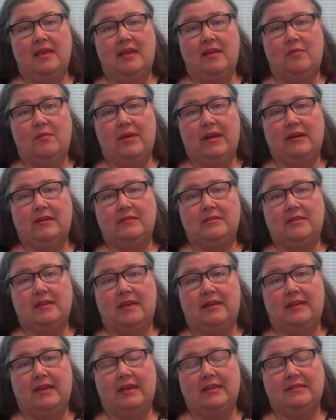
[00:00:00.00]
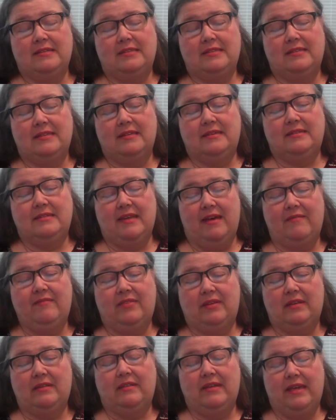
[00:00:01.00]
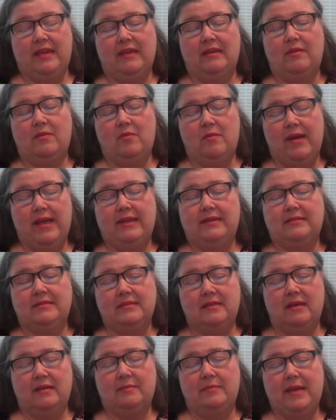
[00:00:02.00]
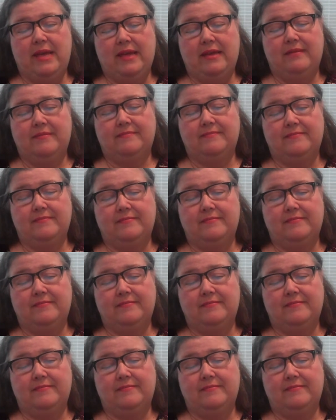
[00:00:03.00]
it wears on us. It definitely weighs on me.